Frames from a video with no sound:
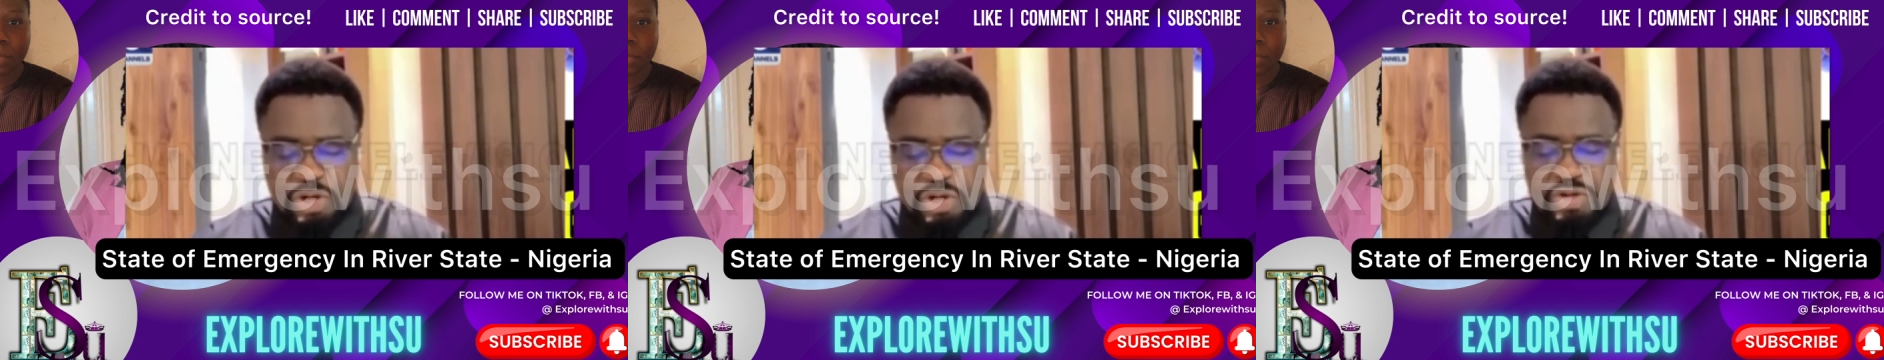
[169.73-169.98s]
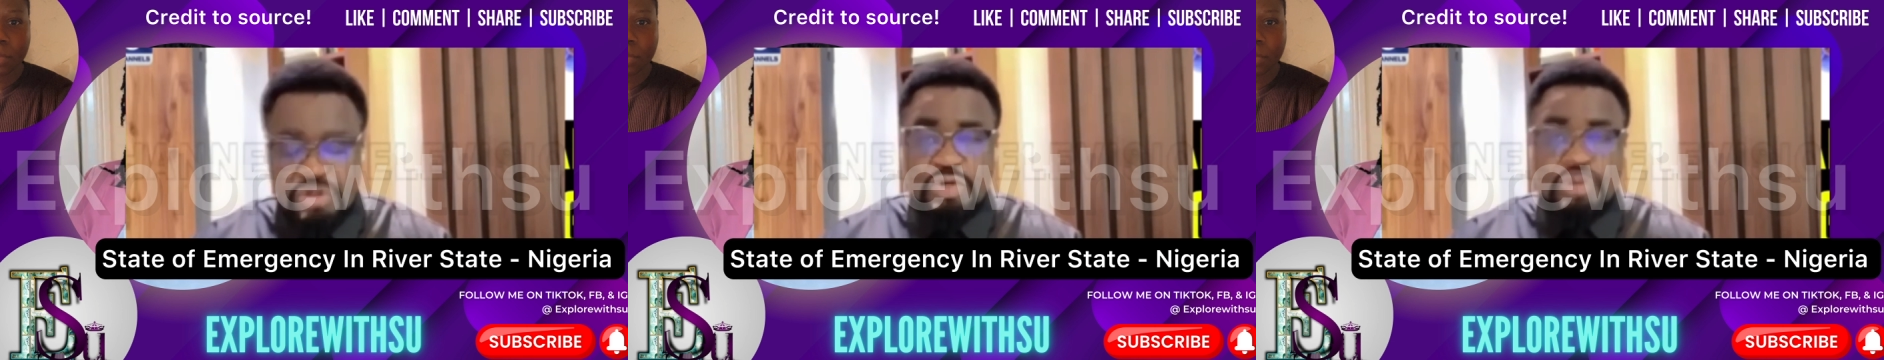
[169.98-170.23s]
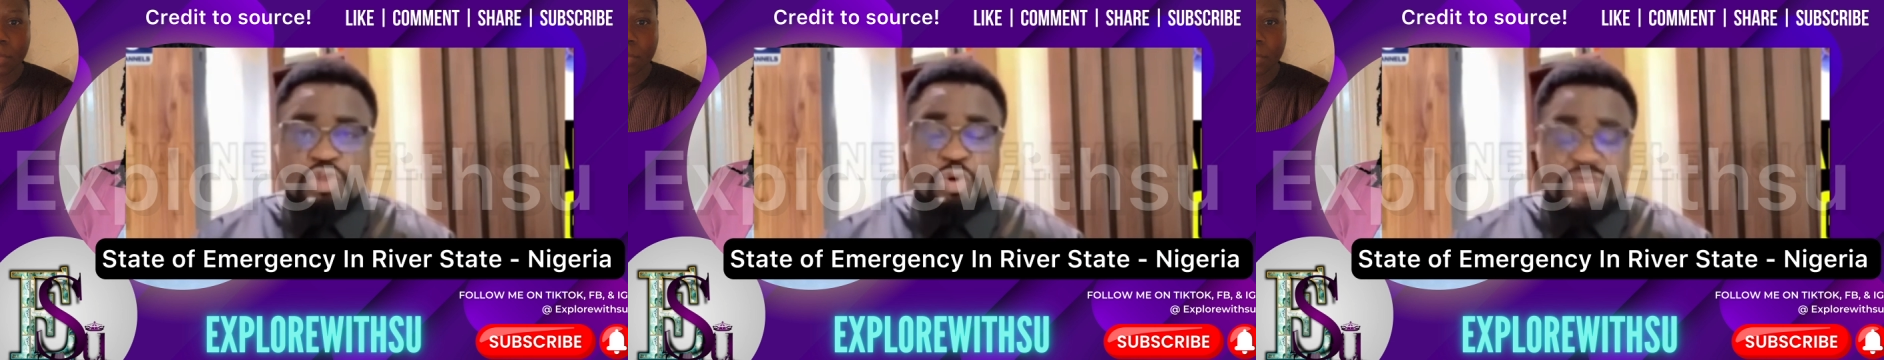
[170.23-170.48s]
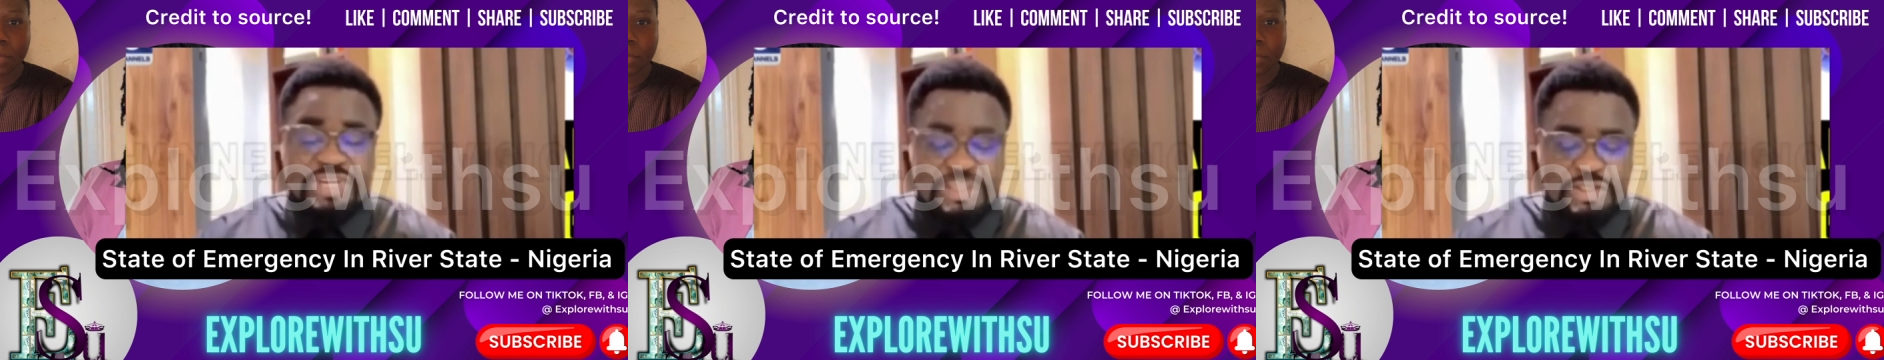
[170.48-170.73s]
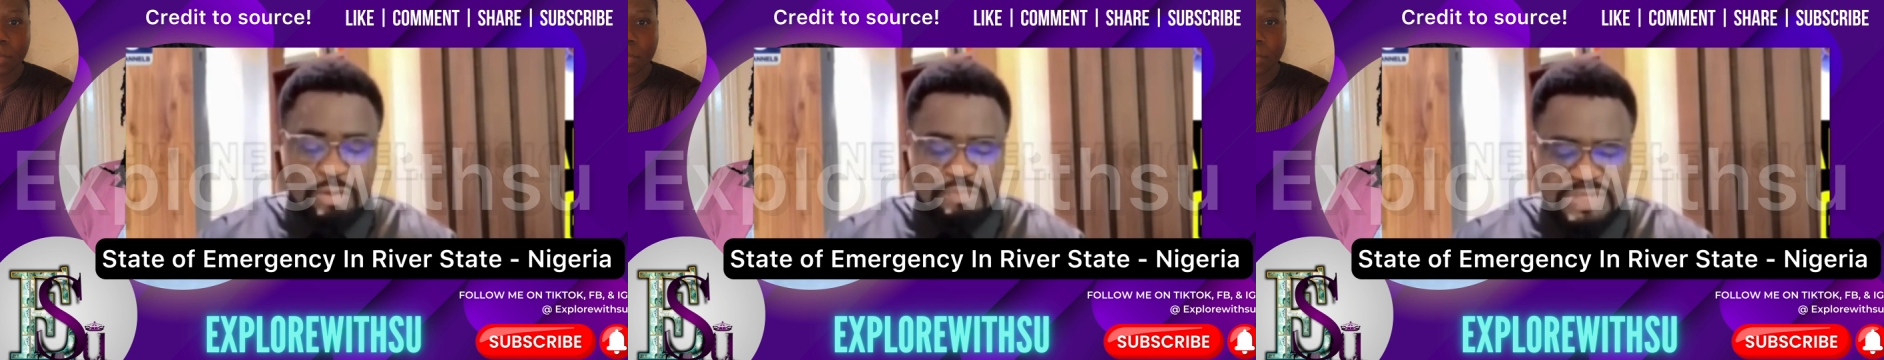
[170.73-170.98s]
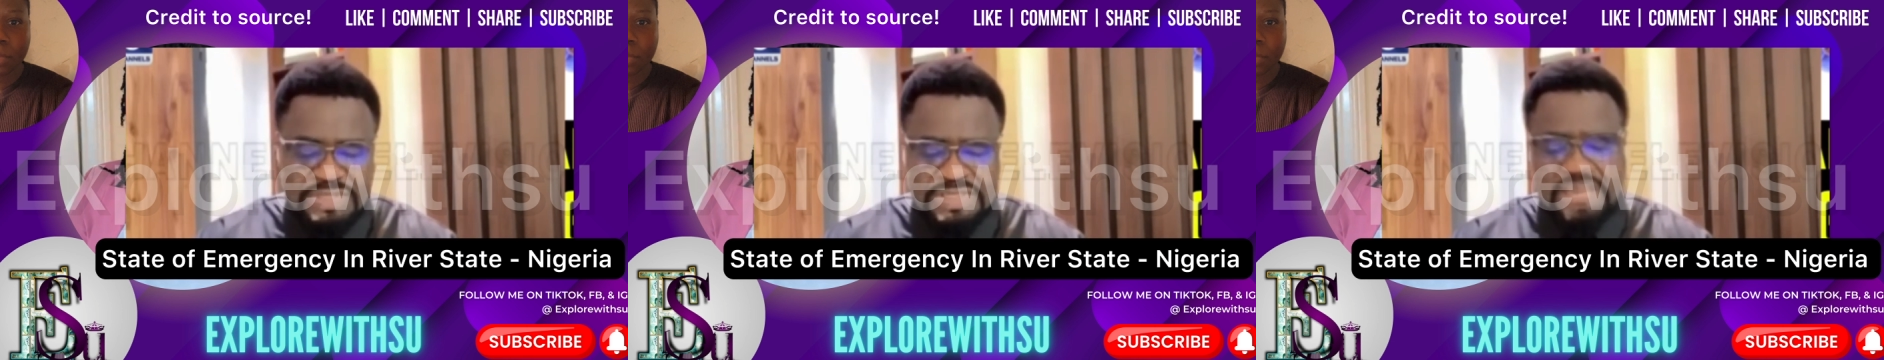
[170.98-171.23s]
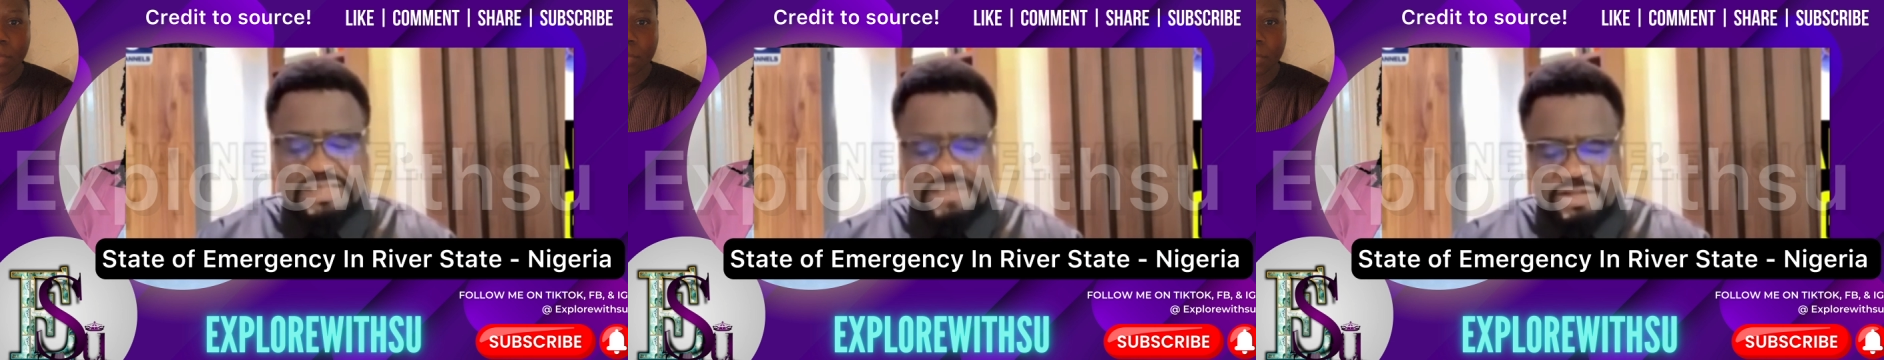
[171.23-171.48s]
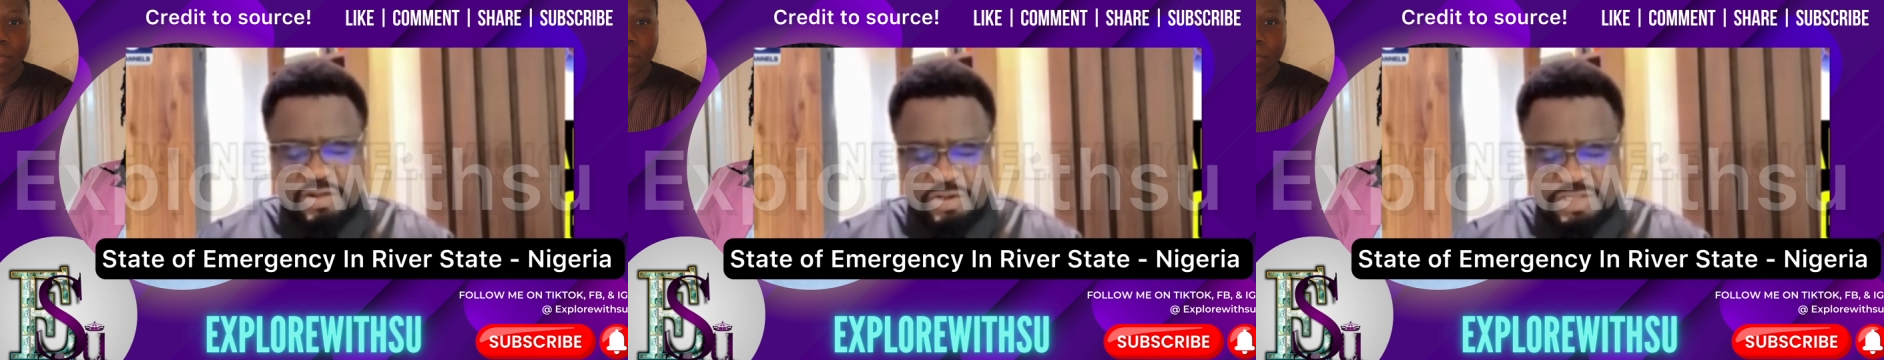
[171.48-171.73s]
measure to restore peace and
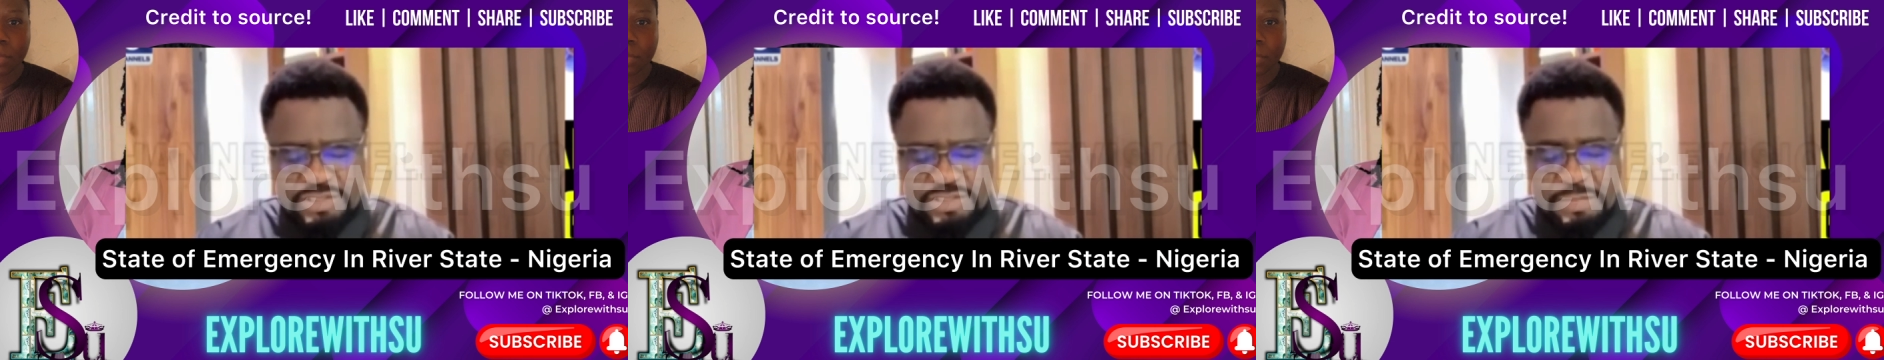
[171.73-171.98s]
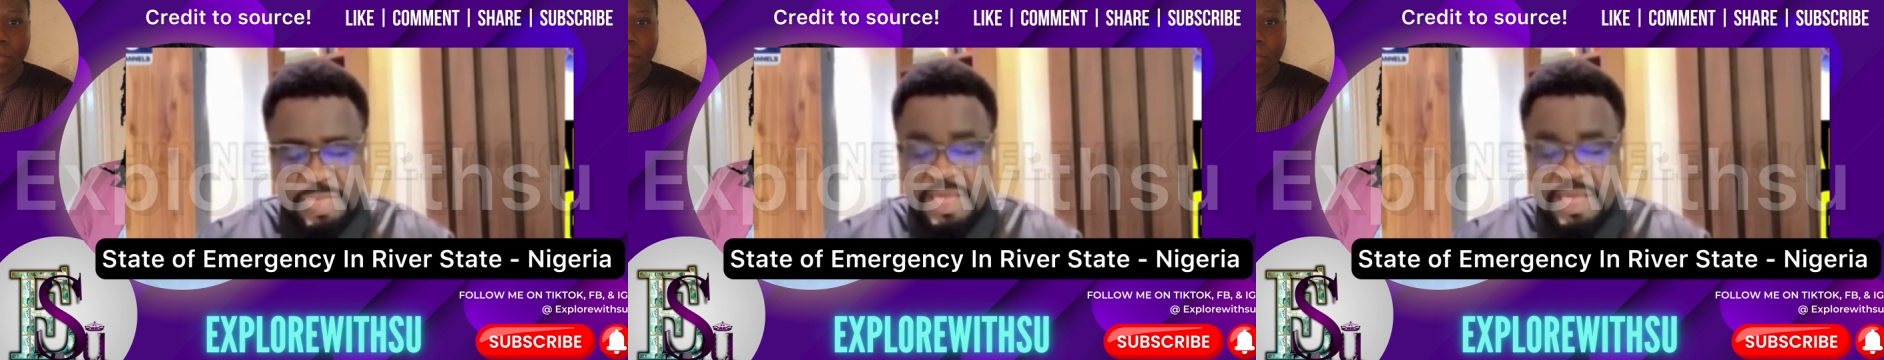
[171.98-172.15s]
security.